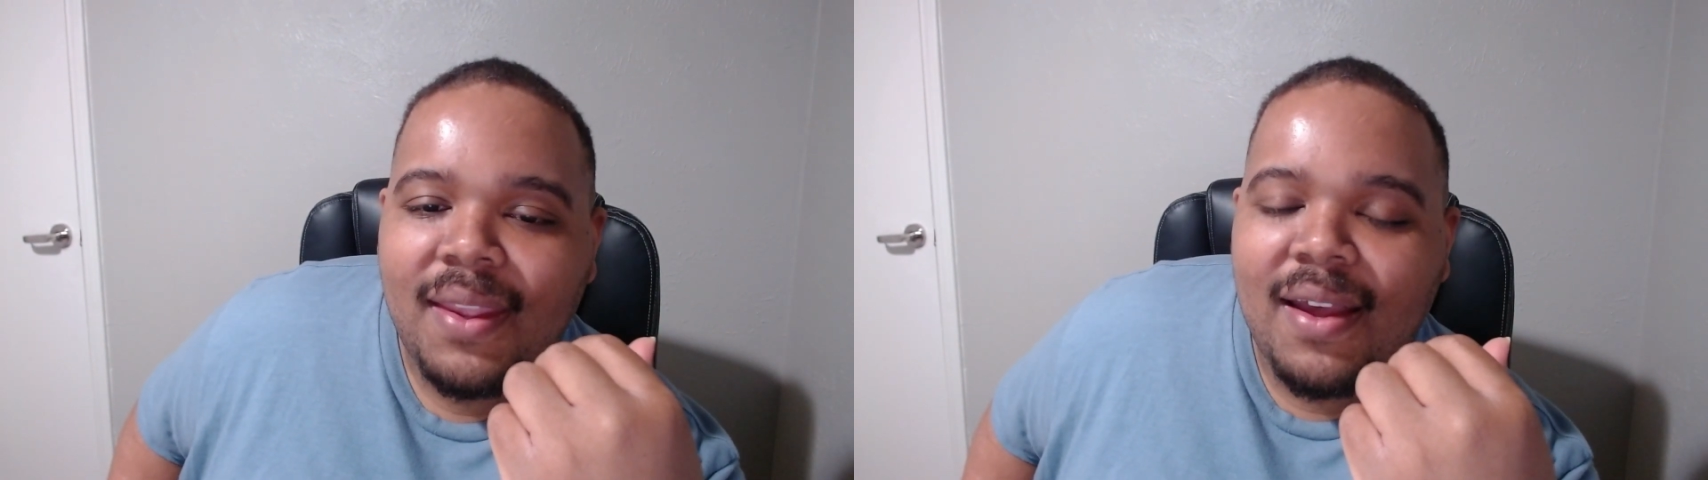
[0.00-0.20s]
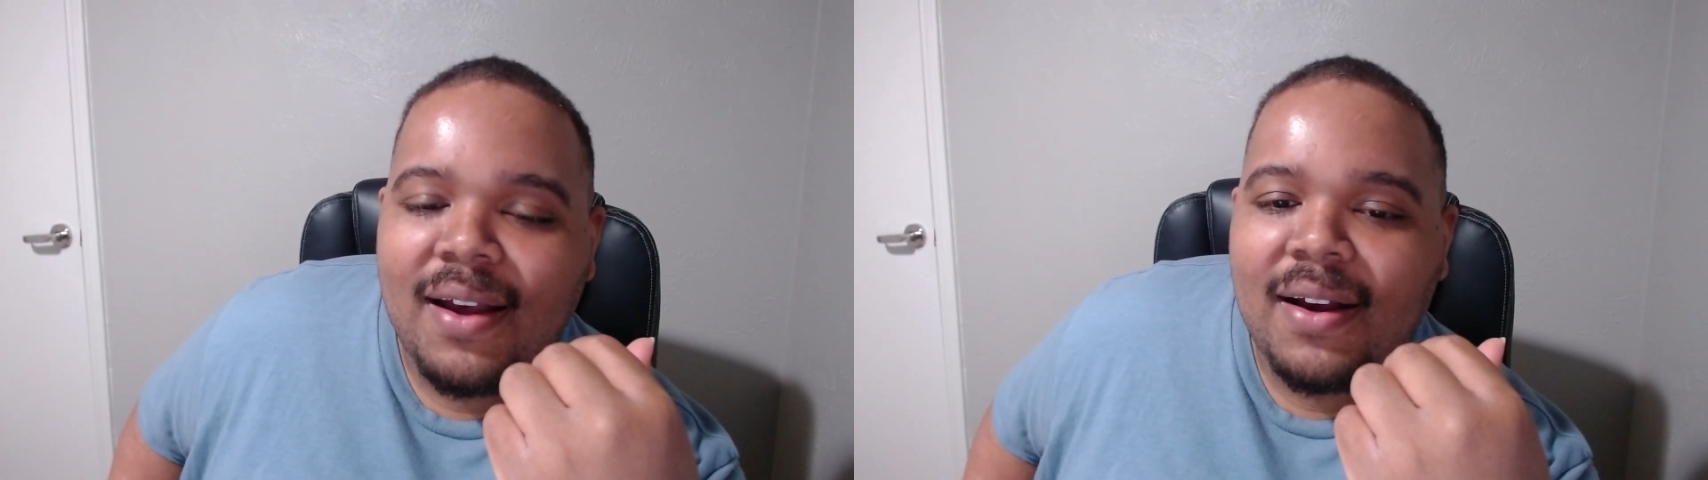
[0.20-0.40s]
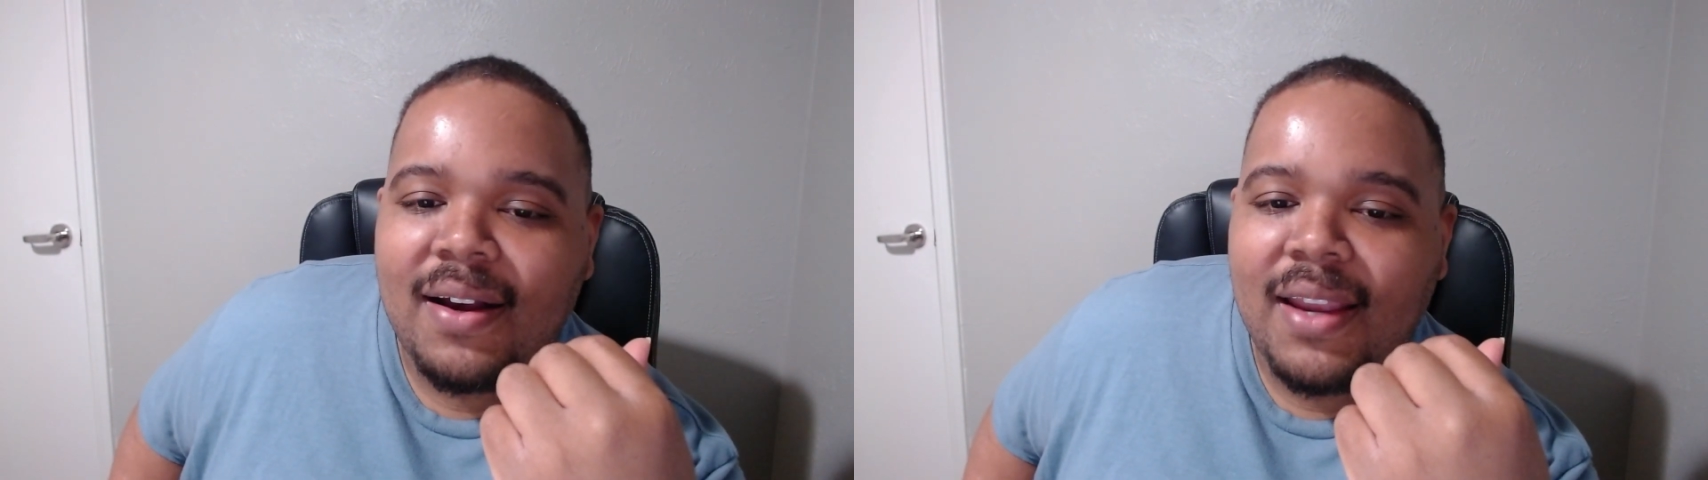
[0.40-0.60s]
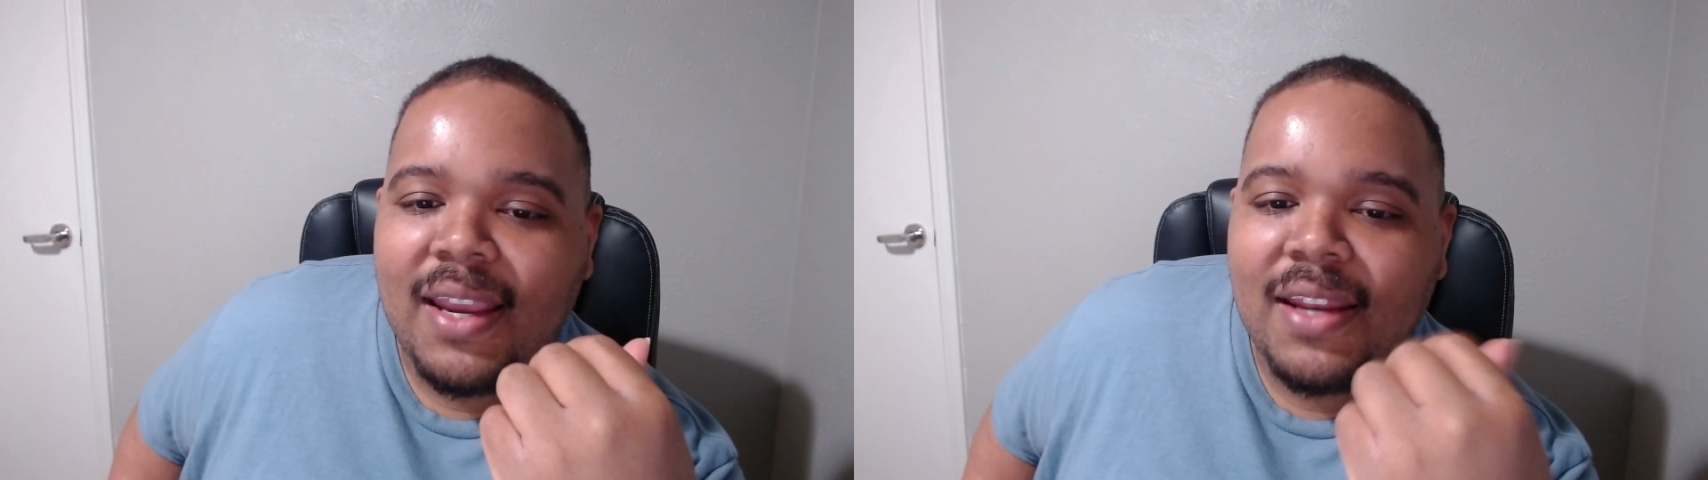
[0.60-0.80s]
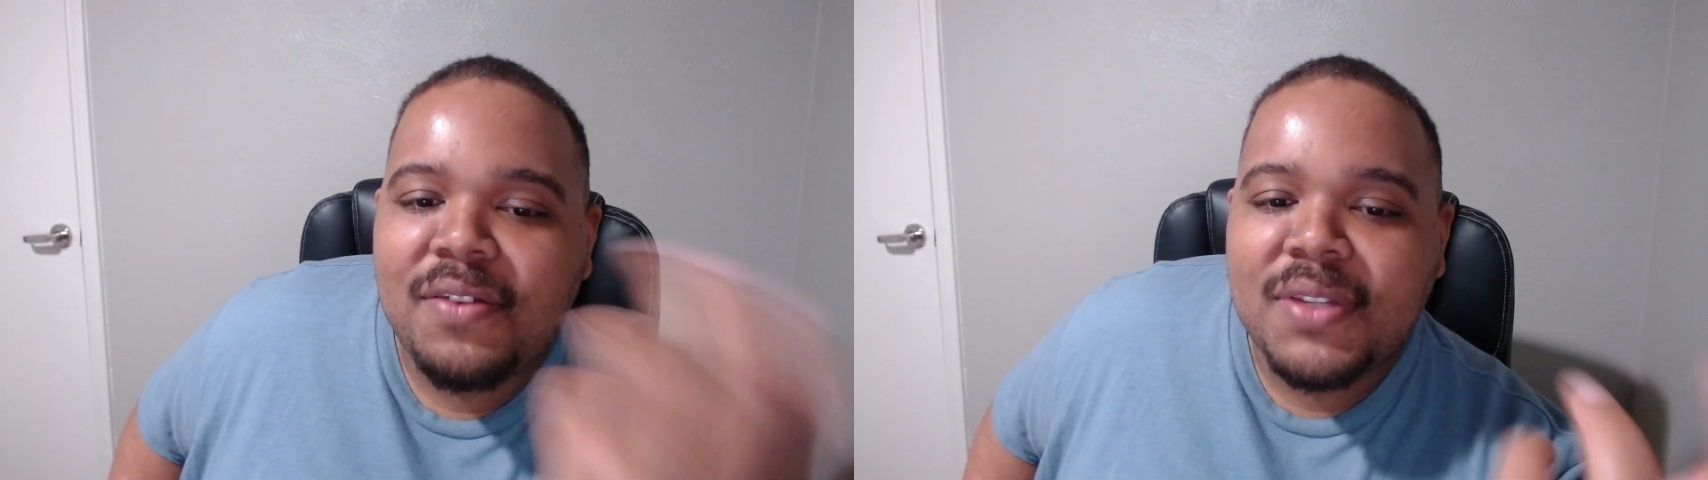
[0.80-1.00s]

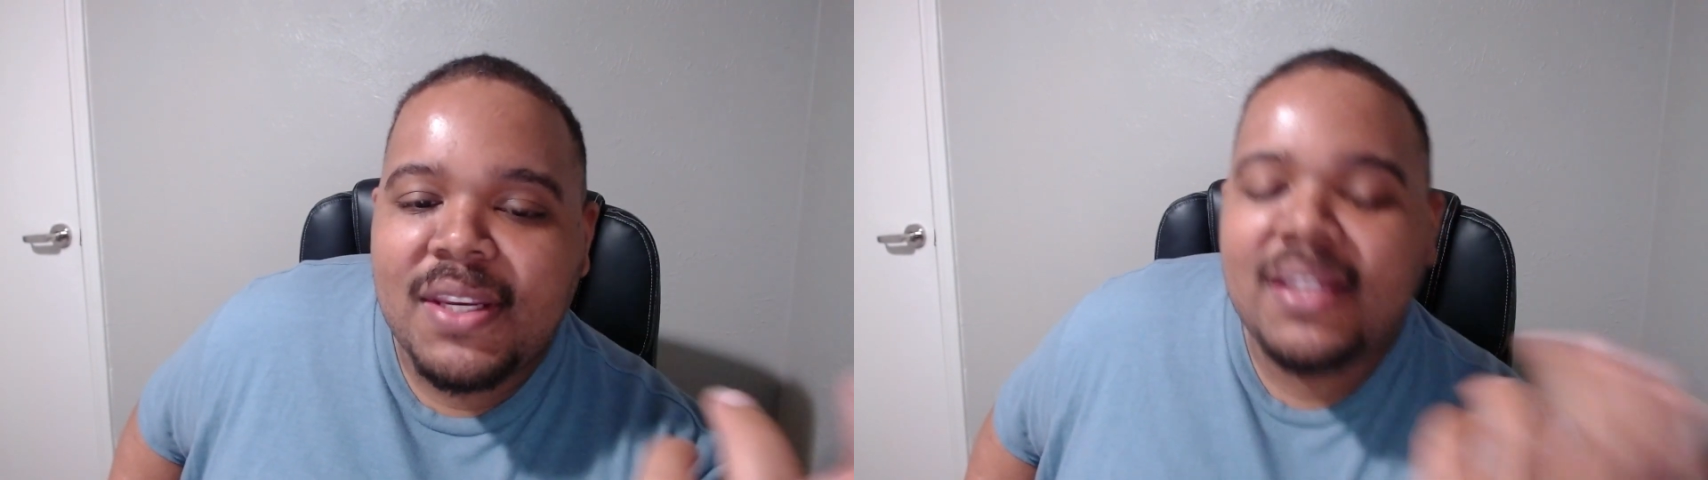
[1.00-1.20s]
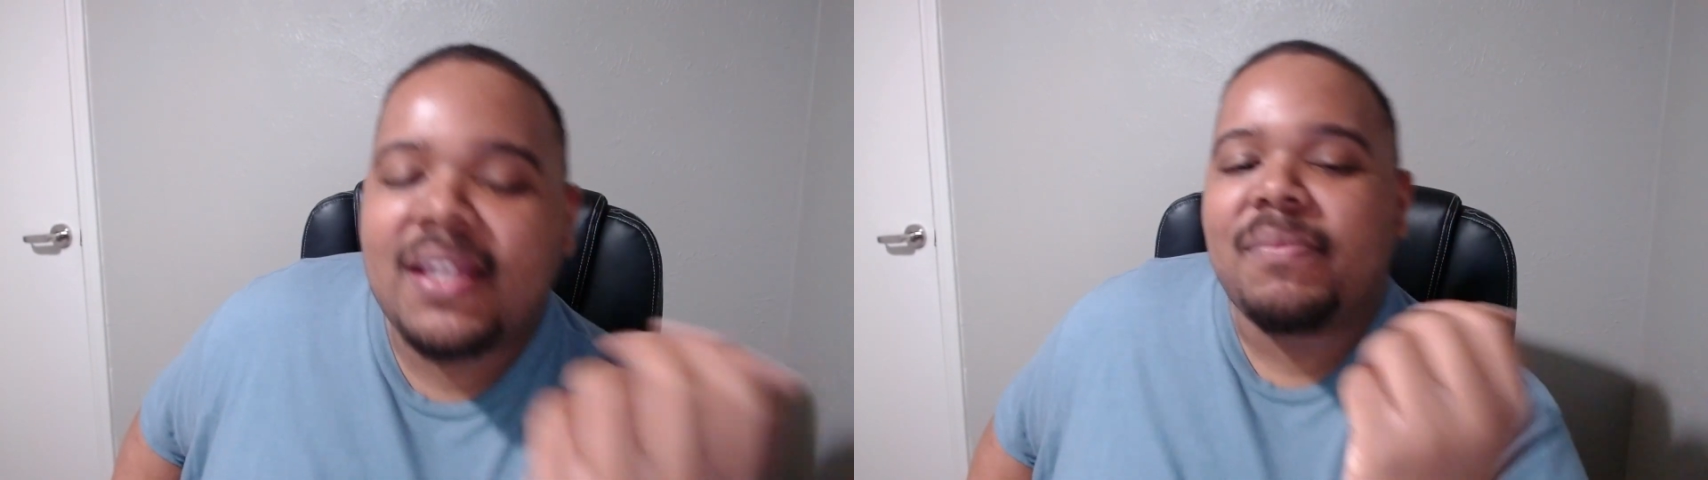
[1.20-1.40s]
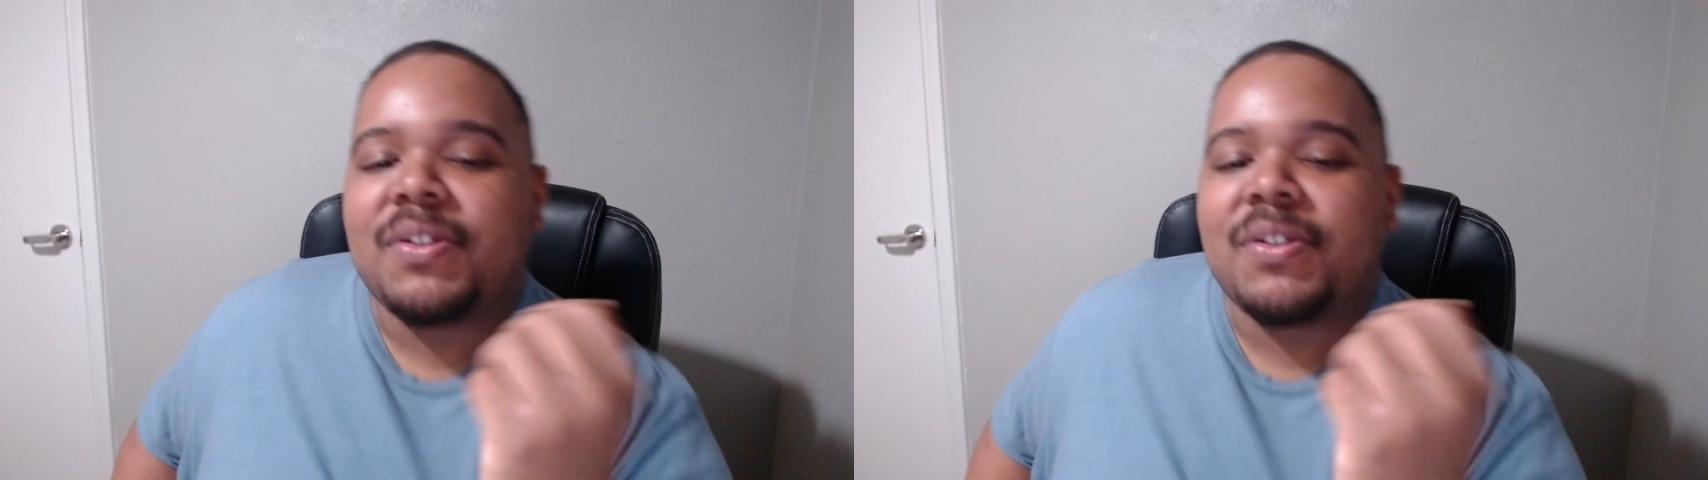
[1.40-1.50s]
and you see that